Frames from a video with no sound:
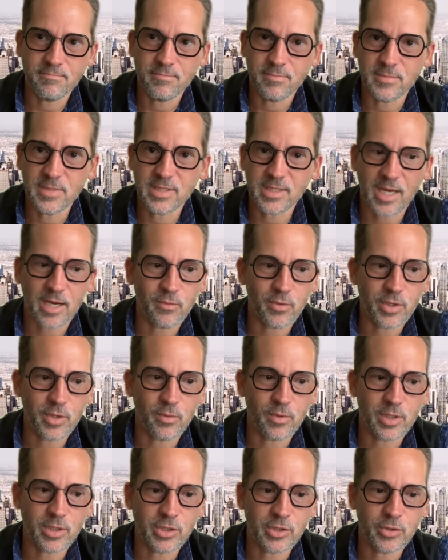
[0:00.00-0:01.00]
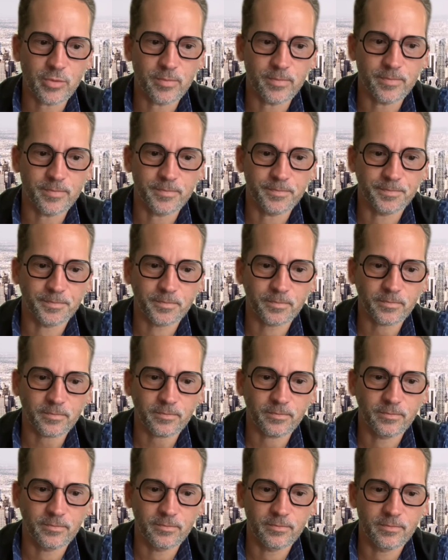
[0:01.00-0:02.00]
decide what you want to do.
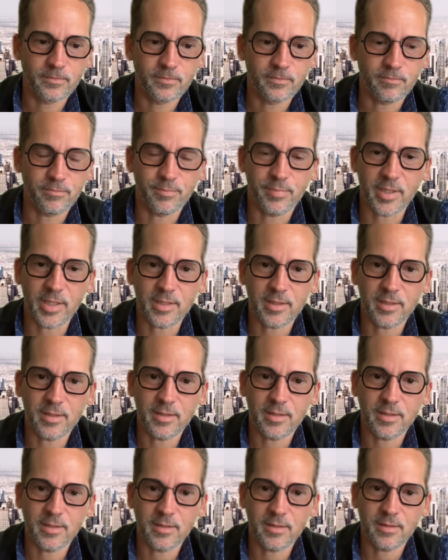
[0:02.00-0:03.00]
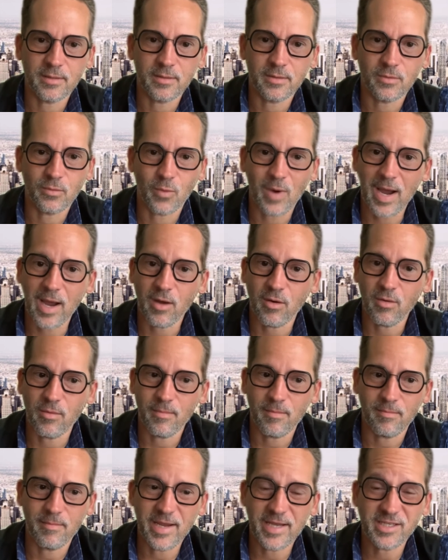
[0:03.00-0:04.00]
But wow.
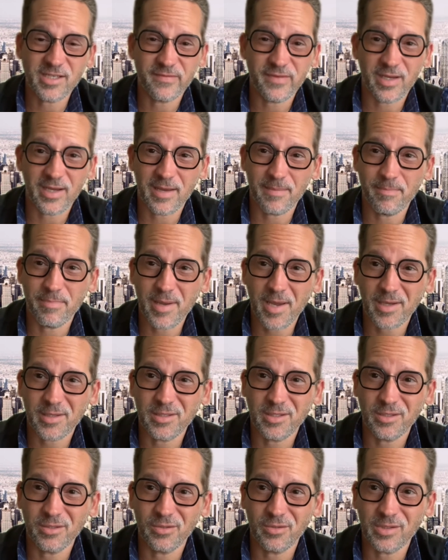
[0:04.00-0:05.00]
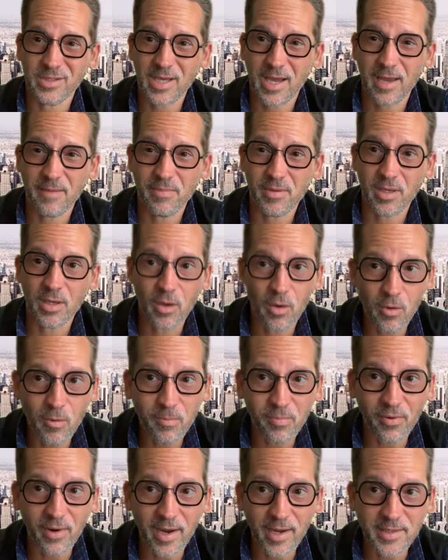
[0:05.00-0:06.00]
Imagine if it got back to its IPO
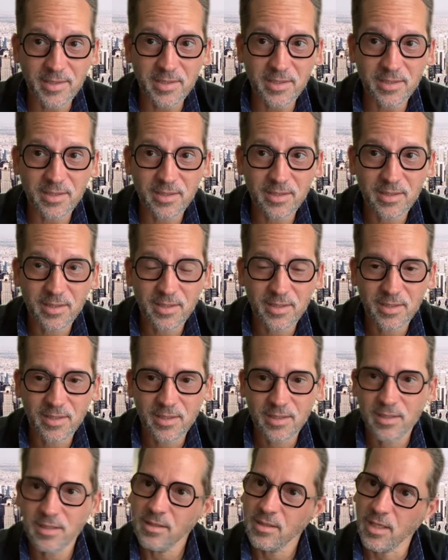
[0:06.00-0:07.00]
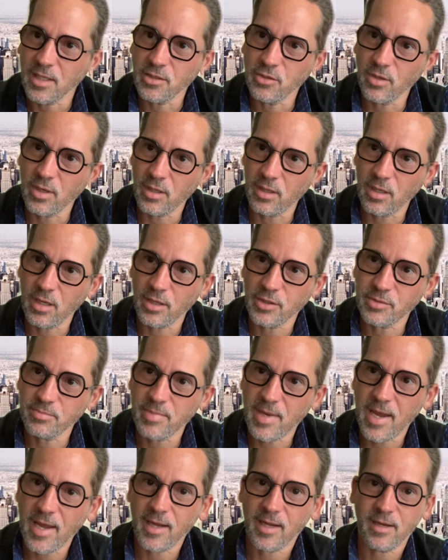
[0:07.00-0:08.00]
price and you had a large
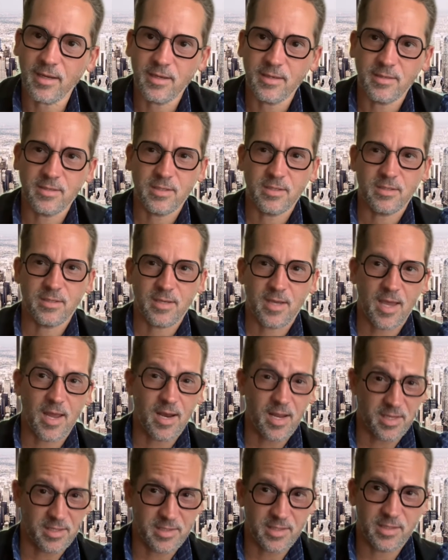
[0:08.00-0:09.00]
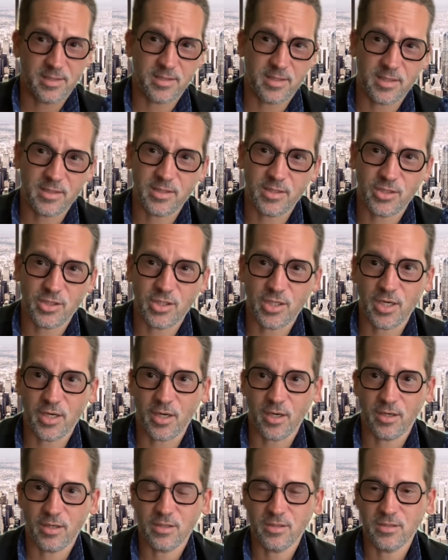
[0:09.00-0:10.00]
bag at 18 cents a share.